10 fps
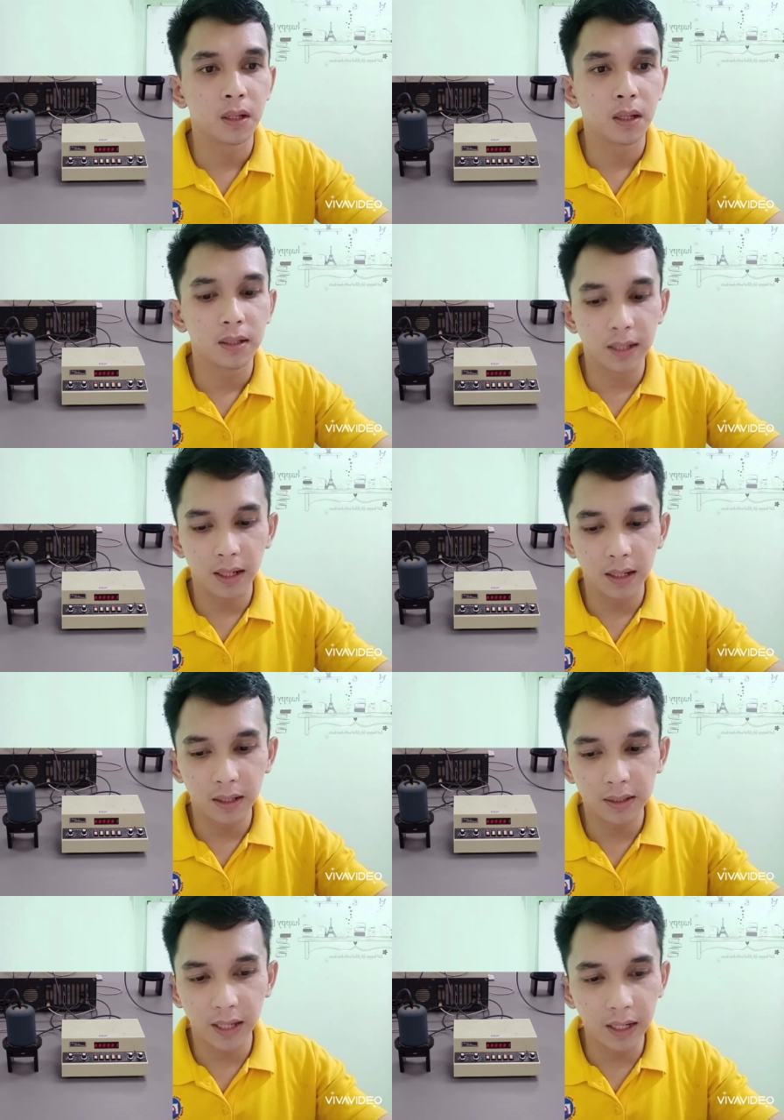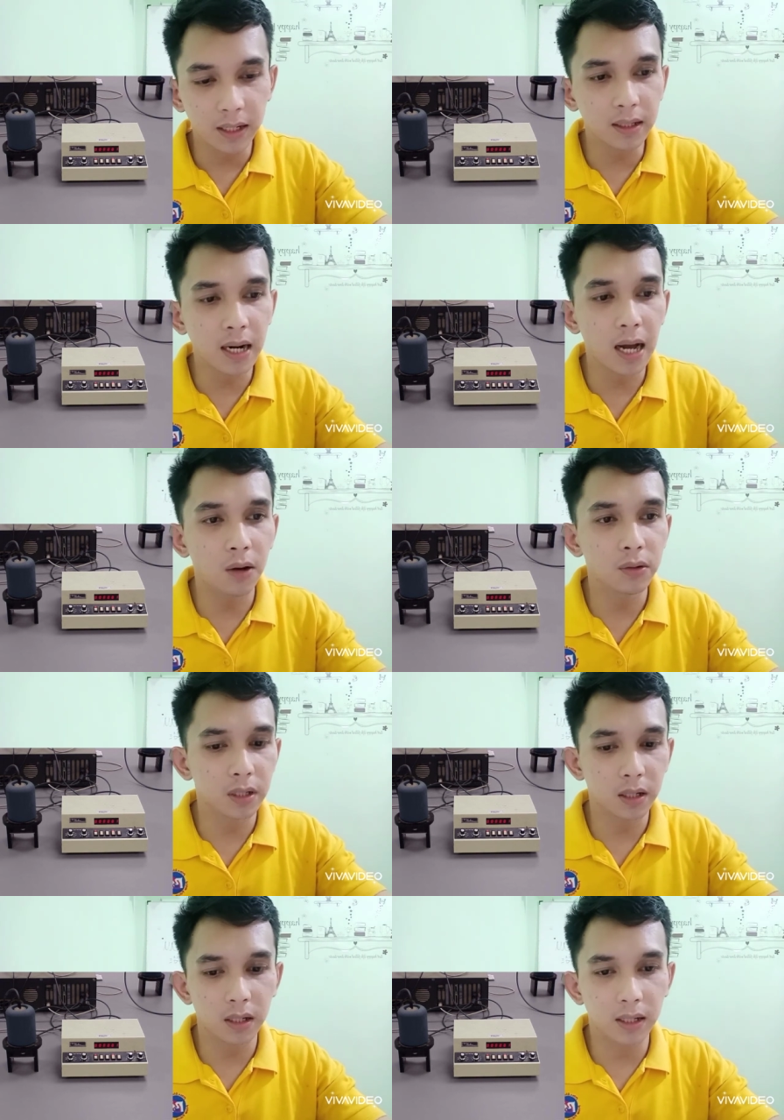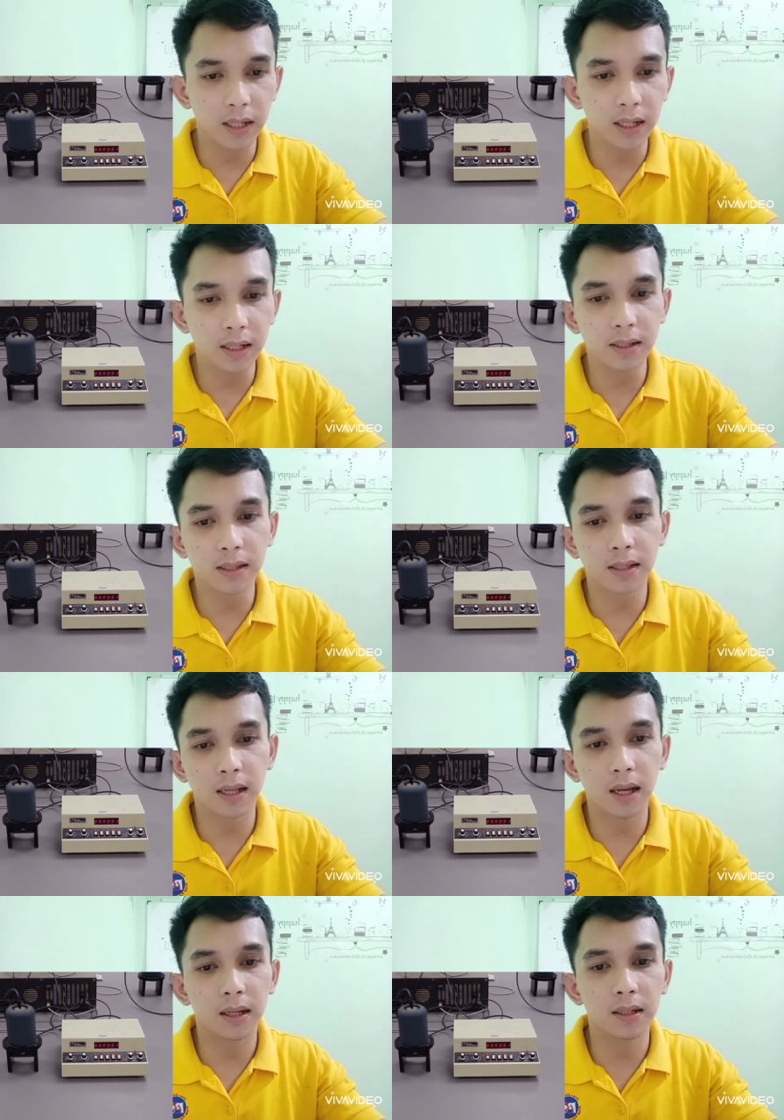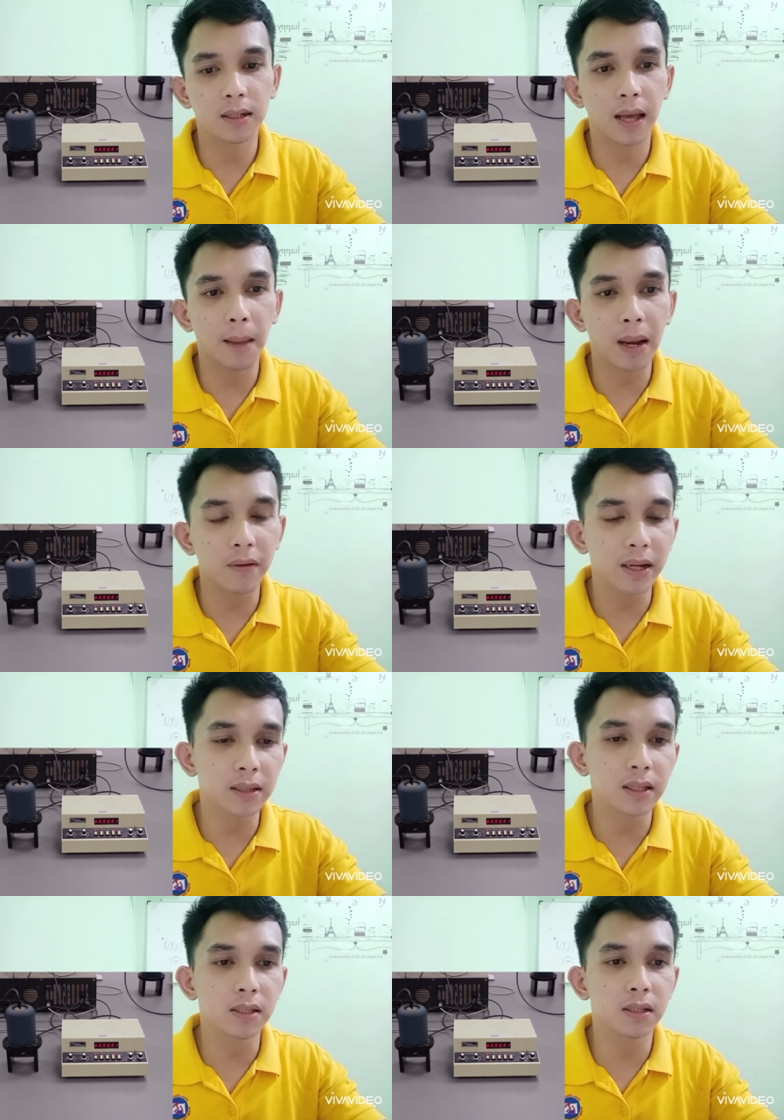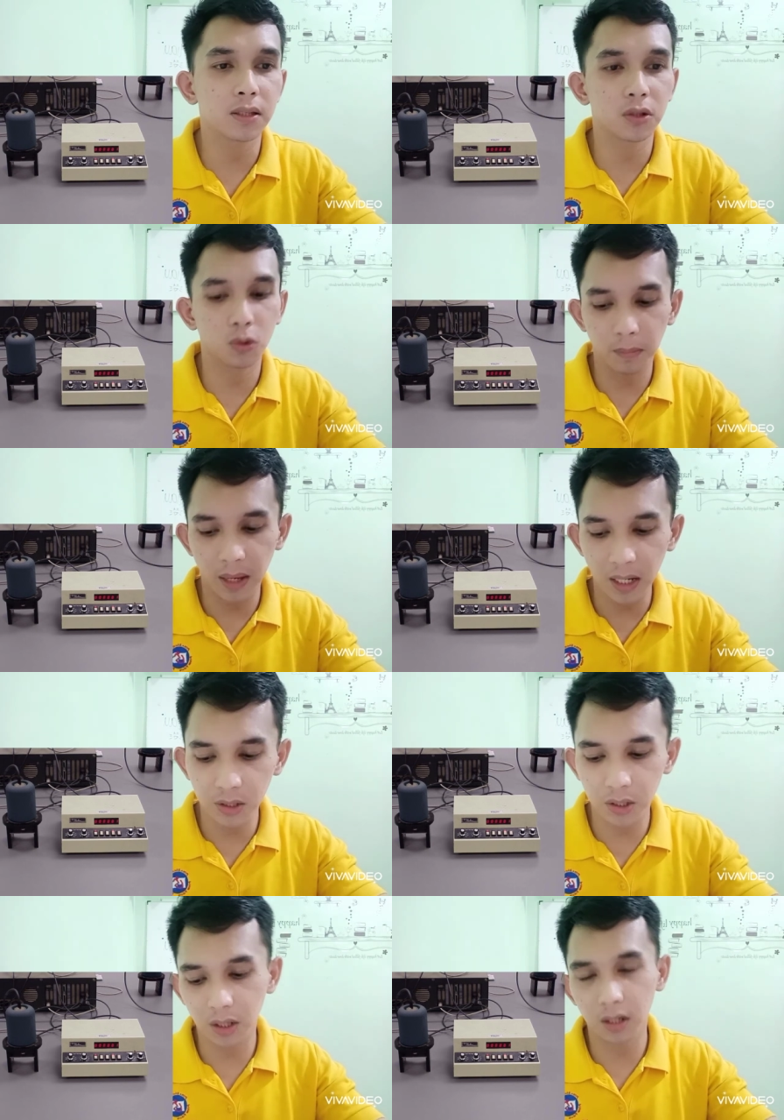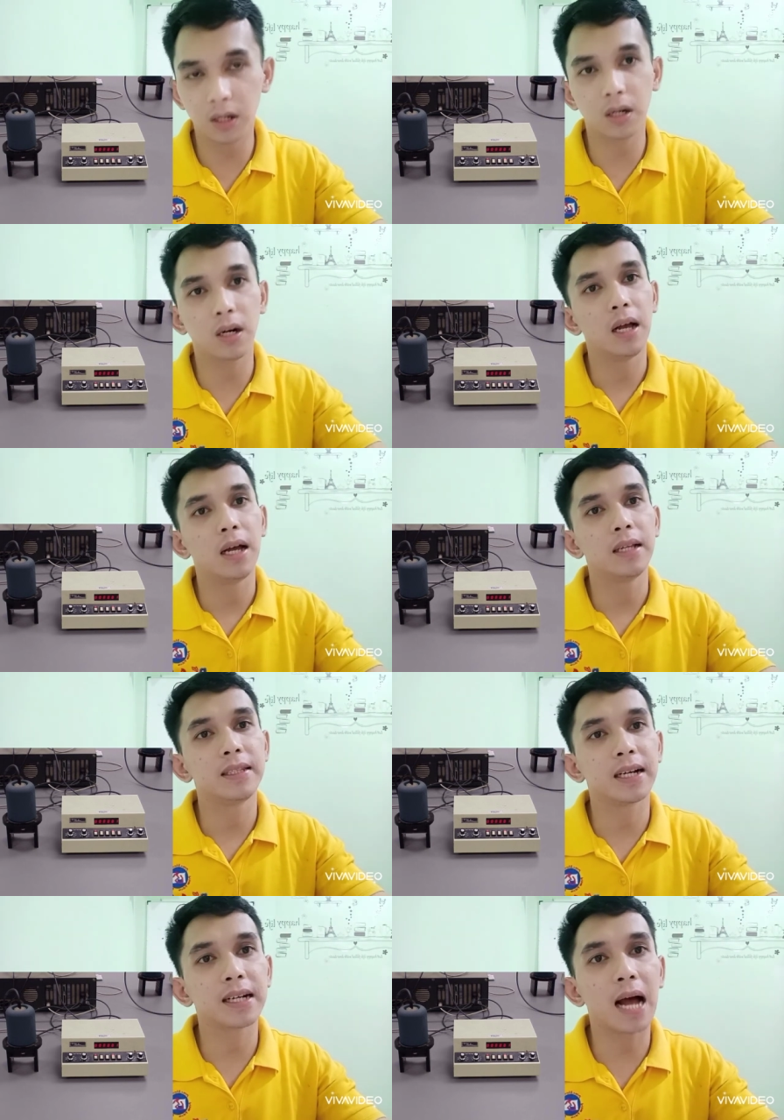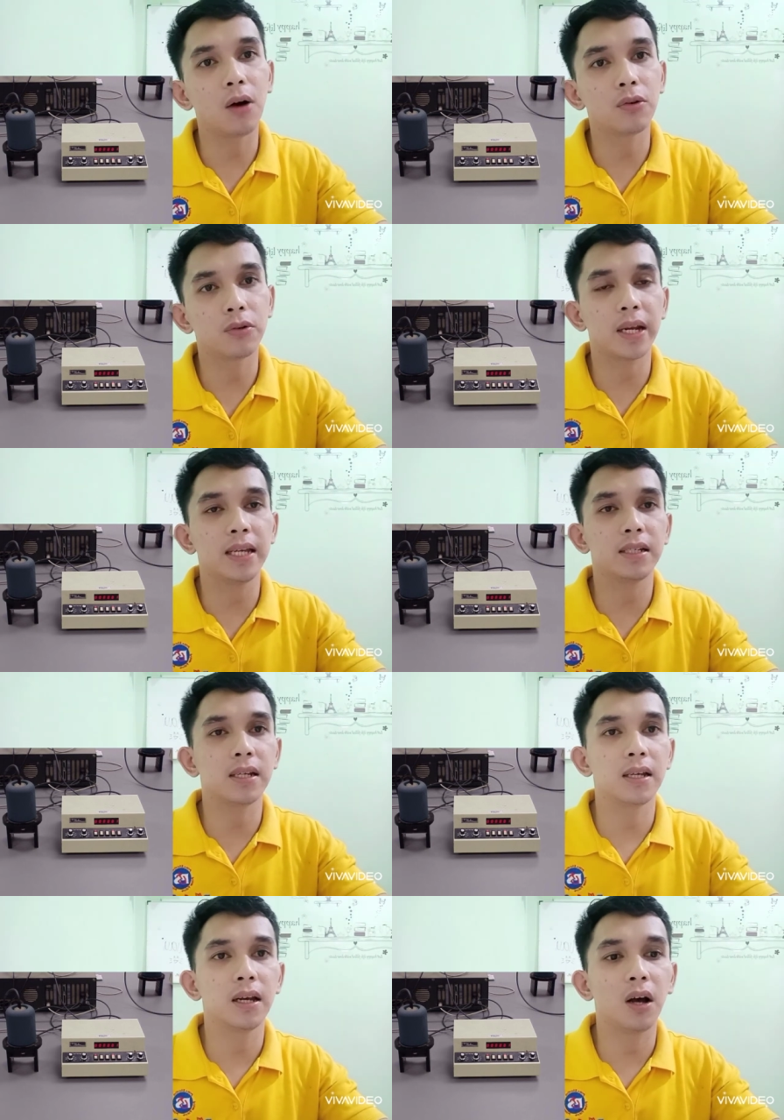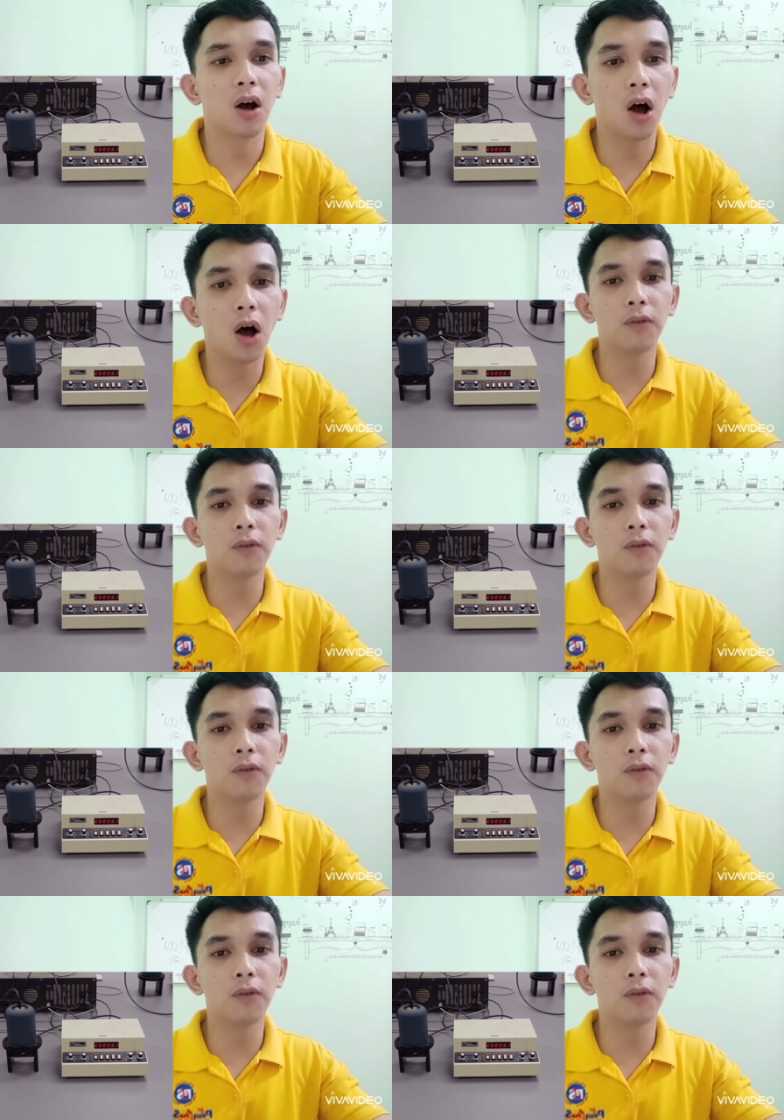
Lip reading: The Geiger counter is an apparatus to measure the count rate of